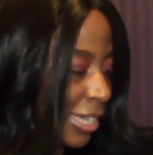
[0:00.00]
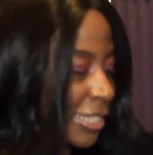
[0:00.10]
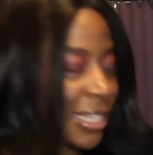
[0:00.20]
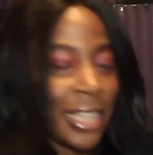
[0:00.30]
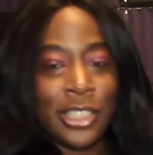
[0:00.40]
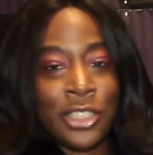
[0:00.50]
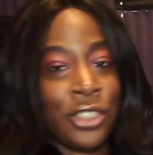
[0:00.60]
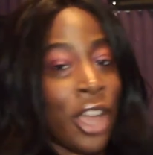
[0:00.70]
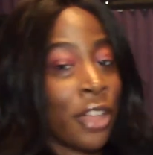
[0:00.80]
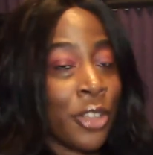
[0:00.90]
I said,
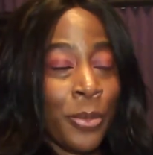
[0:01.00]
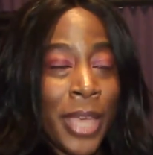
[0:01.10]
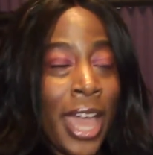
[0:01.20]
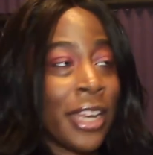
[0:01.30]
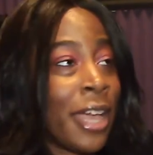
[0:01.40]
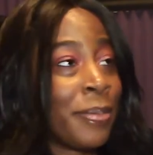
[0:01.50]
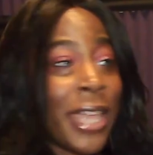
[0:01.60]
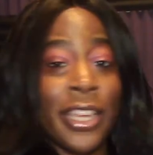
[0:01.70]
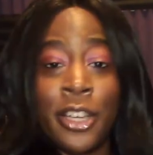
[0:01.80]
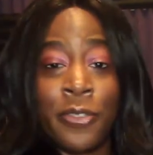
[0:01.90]
y'all know me. I'm
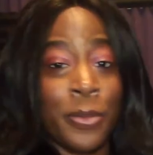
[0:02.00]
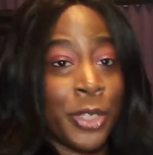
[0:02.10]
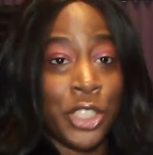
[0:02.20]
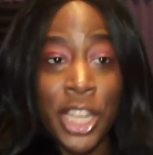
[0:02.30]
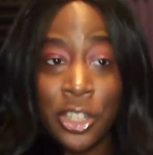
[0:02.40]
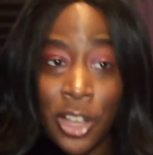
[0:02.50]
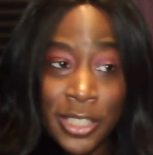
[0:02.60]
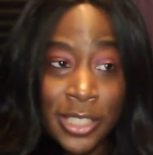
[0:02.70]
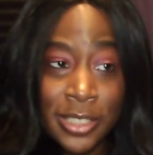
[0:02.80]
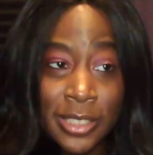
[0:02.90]
not here for Miss Jane
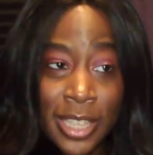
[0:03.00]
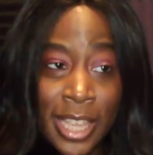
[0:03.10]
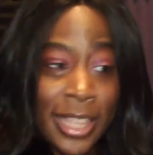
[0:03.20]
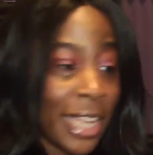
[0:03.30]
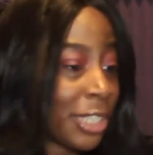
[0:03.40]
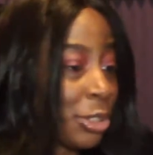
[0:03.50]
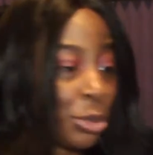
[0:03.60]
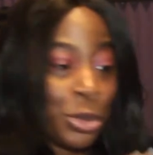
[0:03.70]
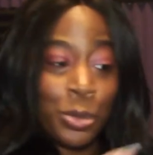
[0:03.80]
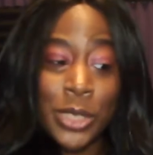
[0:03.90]
Austen, and that
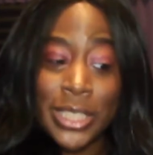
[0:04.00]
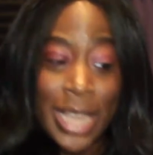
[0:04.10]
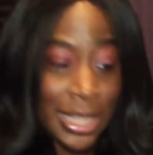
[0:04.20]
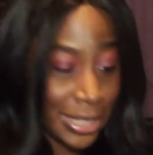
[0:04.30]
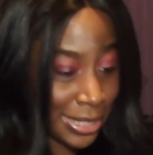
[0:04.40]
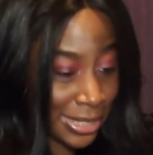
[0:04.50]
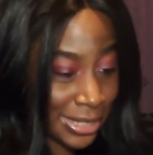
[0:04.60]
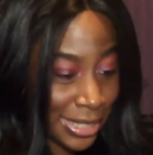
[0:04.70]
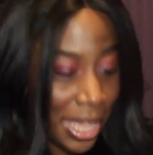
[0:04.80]
includes retellings.